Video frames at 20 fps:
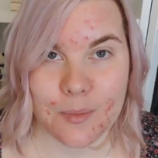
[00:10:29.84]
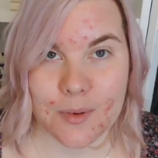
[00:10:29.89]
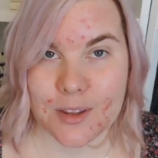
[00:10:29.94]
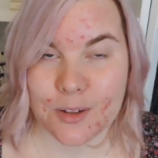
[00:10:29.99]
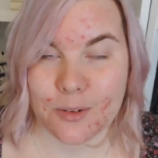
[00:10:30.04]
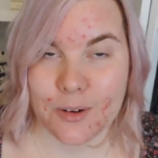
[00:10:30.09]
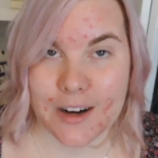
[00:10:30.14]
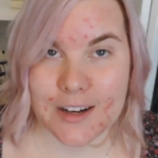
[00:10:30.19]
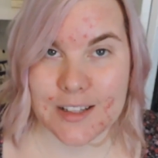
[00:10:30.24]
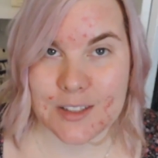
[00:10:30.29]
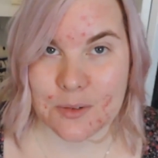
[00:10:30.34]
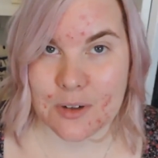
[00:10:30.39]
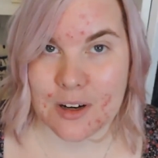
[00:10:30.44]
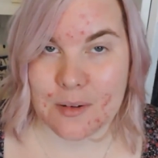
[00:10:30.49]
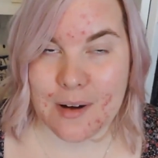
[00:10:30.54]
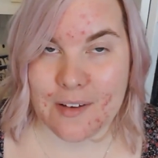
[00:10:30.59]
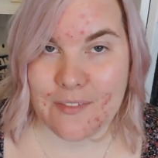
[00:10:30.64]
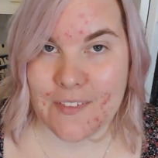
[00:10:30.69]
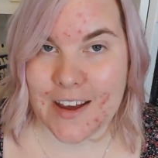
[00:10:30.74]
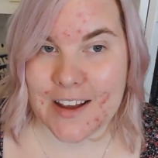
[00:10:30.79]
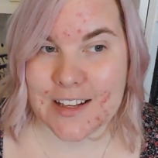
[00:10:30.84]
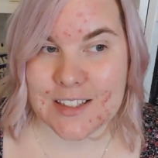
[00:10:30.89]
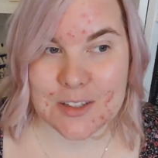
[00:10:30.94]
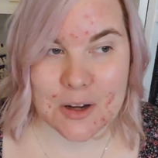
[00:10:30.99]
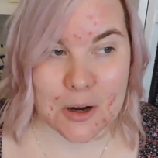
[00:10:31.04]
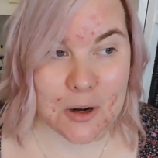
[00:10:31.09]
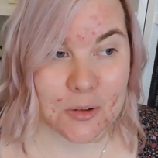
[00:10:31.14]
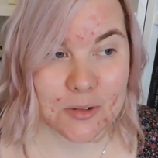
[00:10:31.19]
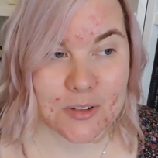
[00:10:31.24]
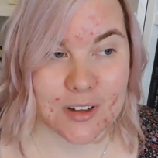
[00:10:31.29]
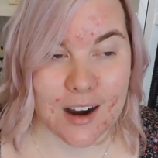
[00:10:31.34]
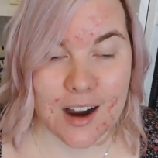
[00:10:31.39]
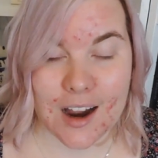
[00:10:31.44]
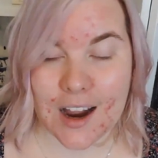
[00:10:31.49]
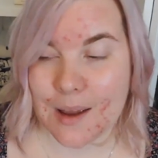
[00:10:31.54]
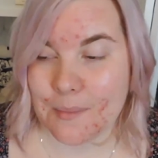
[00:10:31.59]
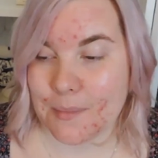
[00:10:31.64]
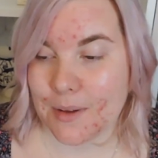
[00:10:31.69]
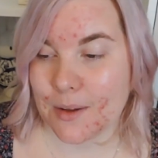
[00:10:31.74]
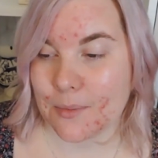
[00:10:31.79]
it with the greatest grin on my face the whole
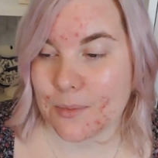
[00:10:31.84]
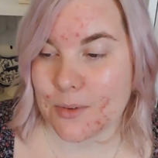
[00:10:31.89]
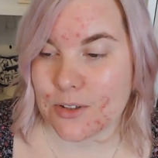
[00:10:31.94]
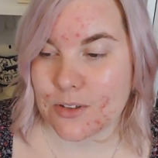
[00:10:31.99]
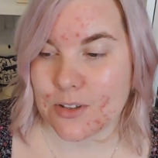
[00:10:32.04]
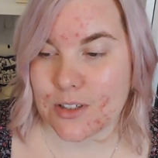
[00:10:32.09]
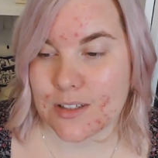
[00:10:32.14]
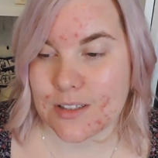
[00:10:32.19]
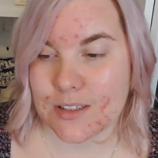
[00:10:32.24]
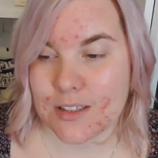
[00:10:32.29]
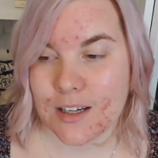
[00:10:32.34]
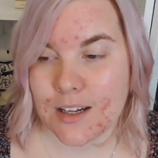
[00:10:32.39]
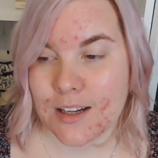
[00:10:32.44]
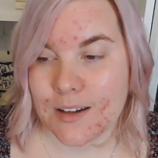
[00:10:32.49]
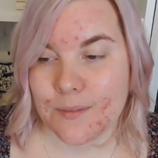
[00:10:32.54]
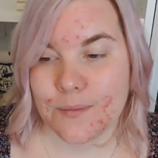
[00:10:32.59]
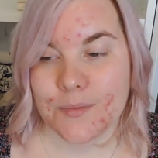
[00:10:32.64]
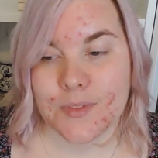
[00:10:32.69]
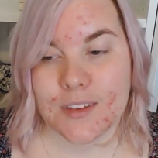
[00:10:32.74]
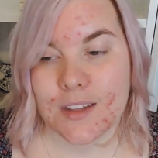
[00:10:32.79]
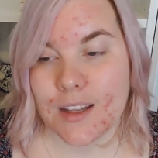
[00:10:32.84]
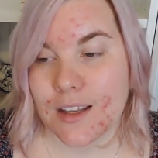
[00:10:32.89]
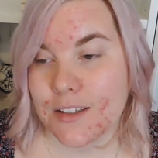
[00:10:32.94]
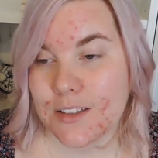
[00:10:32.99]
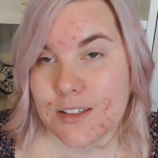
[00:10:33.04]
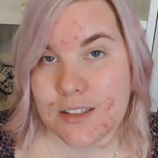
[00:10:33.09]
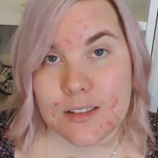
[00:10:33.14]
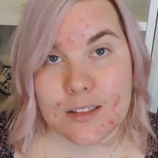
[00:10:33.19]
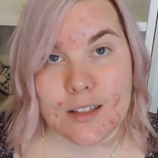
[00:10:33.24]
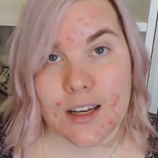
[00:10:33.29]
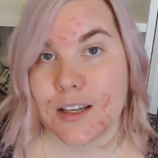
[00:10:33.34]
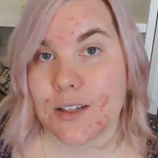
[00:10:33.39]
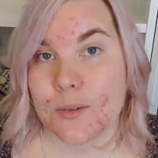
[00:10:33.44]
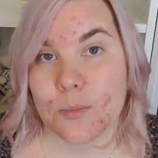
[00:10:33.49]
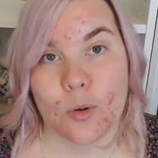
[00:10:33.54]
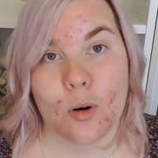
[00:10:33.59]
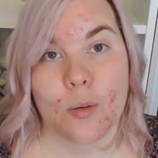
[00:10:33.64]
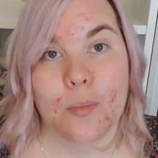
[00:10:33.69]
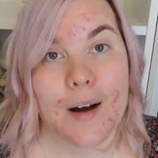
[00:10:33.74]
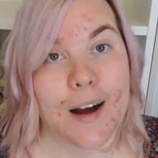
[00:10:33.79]
time. It was just,
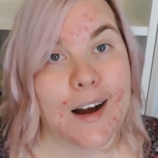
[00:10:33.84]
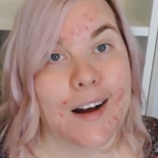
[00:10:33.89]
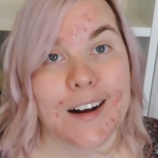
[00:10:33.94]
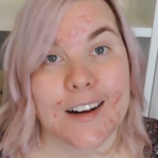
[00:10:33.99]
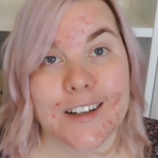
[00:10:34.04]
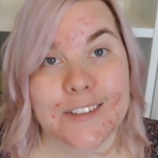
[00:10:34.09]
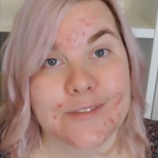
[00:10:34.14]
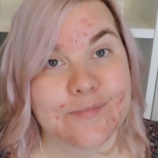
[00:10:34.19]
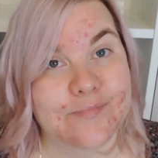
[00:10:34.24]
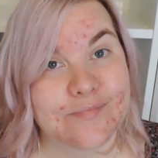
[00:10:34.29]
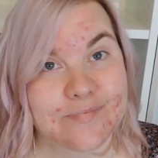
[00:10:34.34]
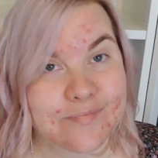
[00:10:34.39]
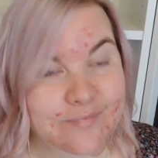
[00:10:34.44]
it warmed my heart.